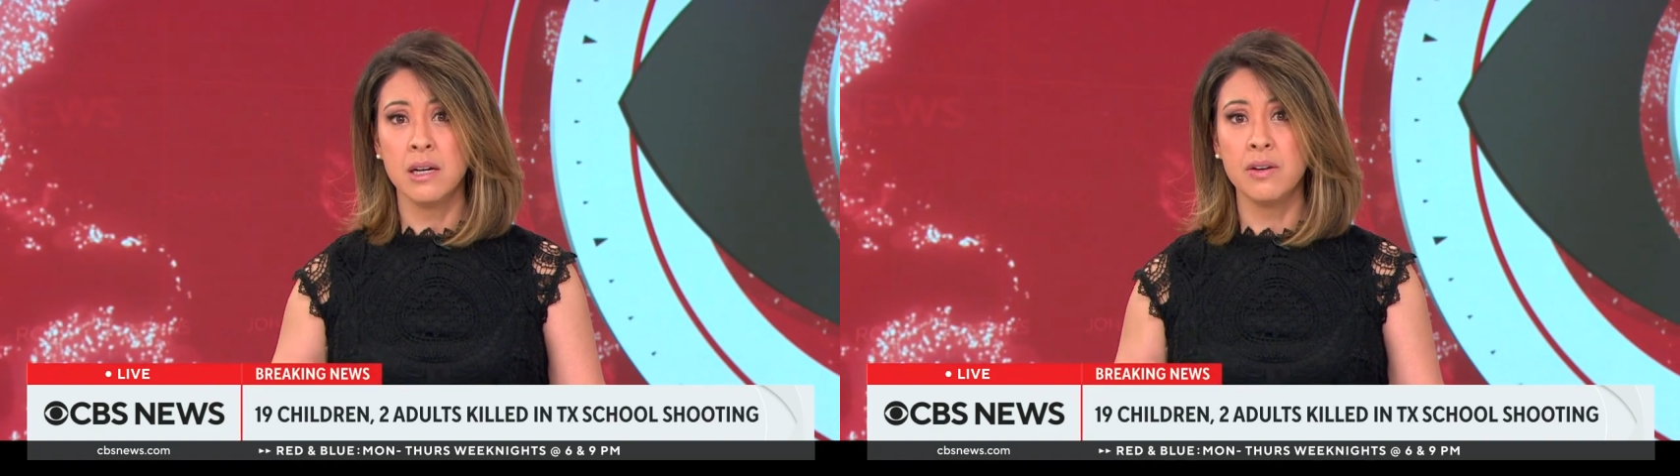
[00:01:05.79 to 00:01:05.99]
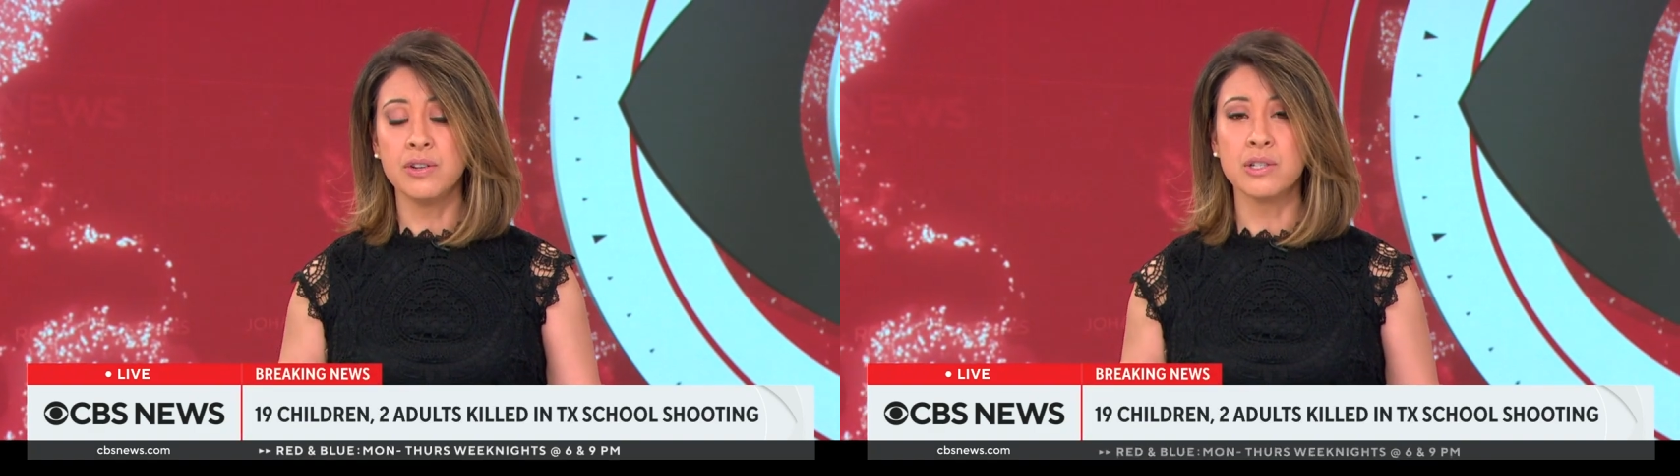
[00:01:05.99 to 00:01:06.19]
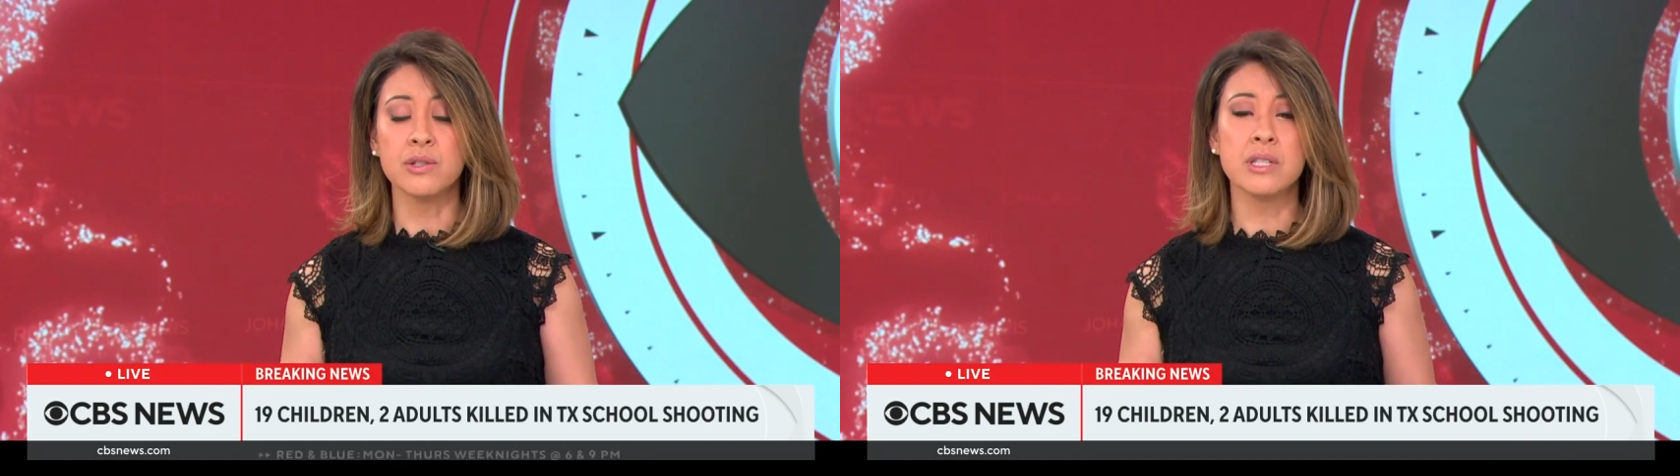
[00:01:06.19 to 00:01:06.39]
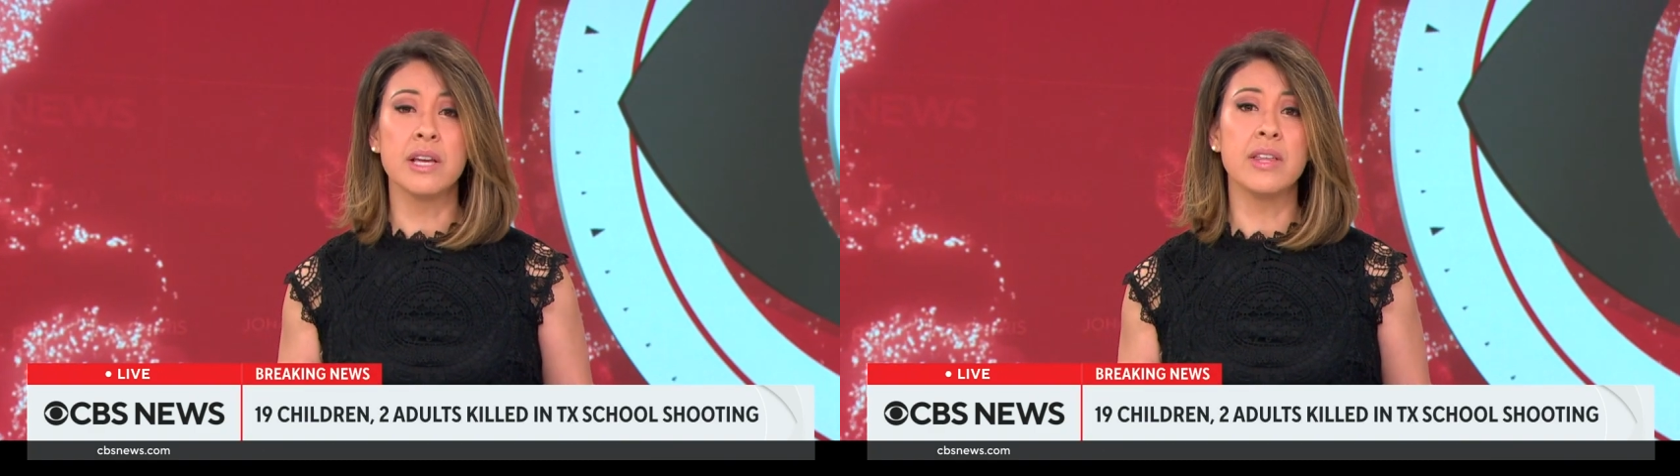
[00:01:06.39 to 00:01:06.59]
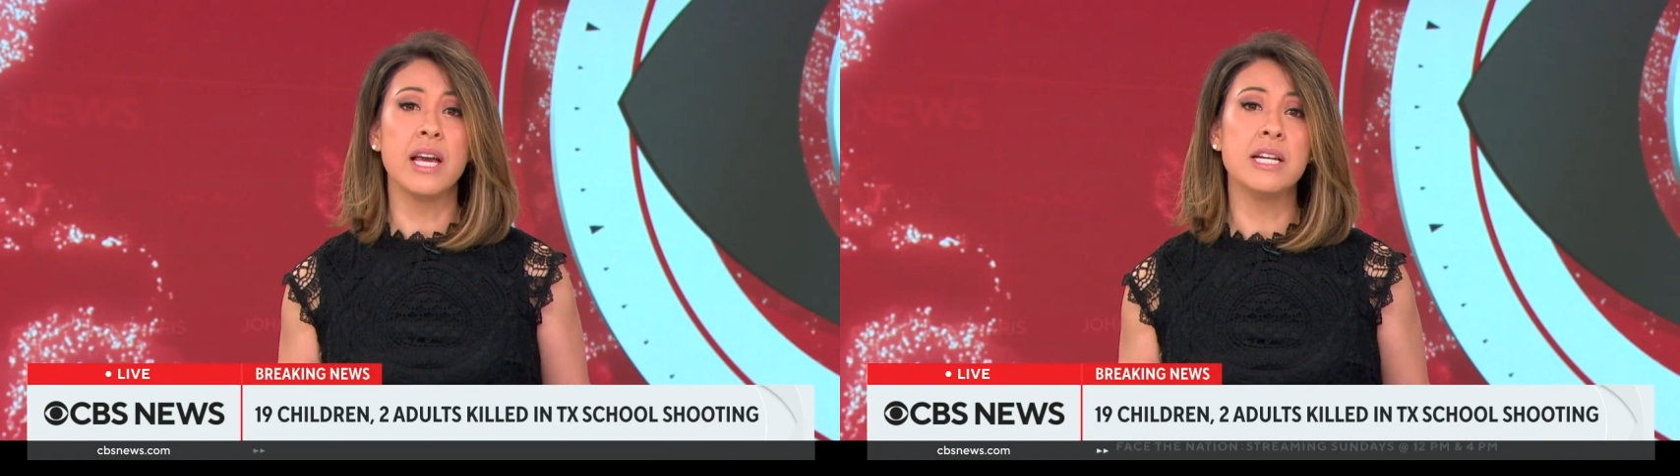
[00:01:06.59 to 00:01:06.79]
Officials
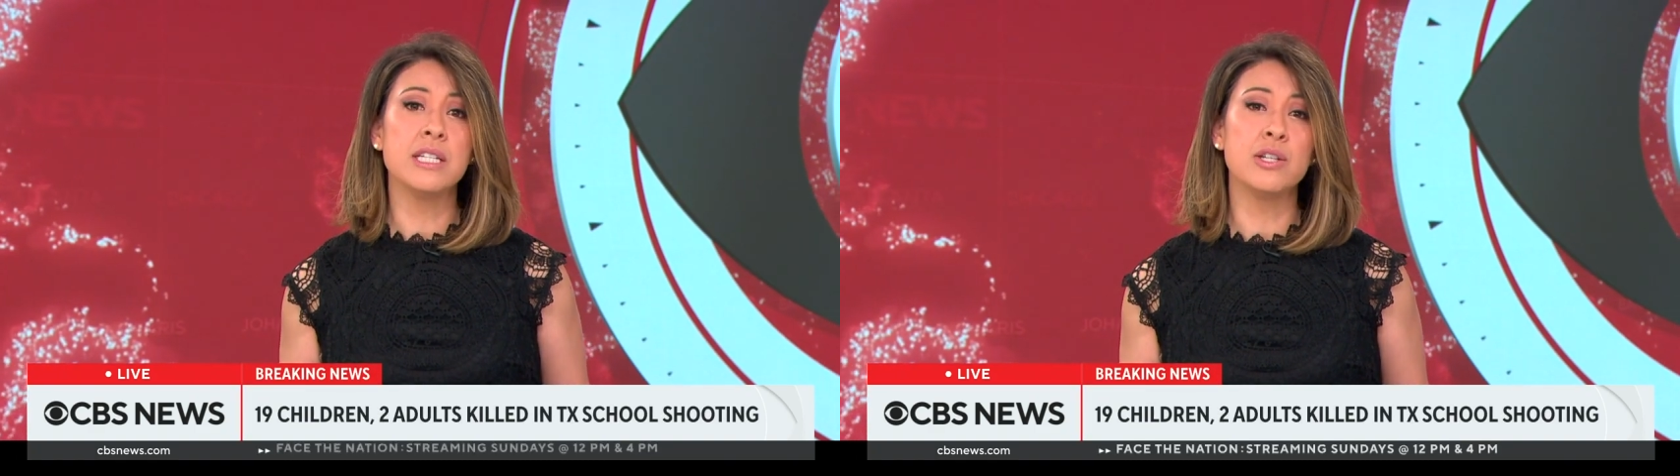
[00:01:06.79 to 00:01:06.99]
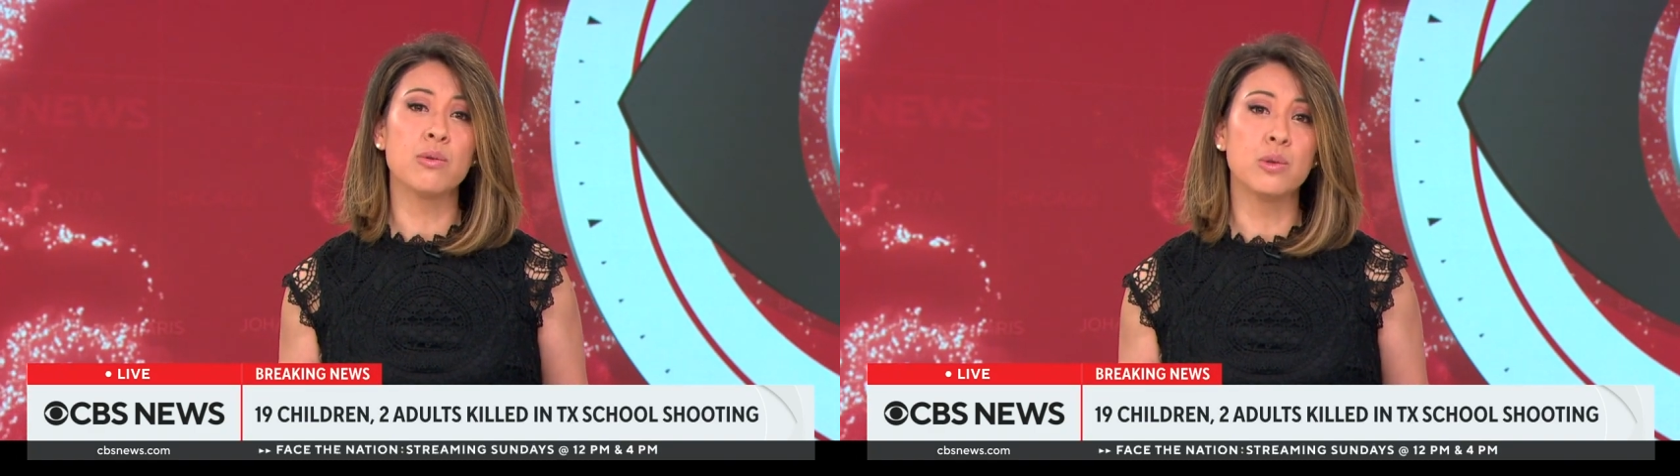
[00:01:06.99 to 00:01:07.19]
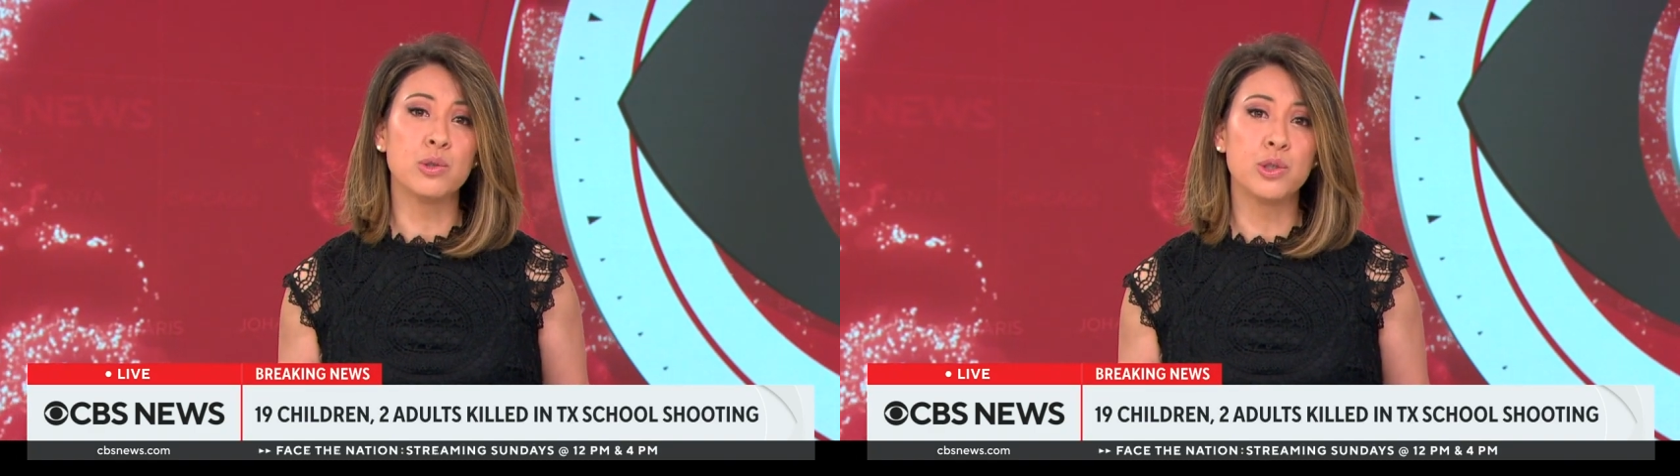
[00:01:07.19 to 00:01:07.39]
say the 18 year old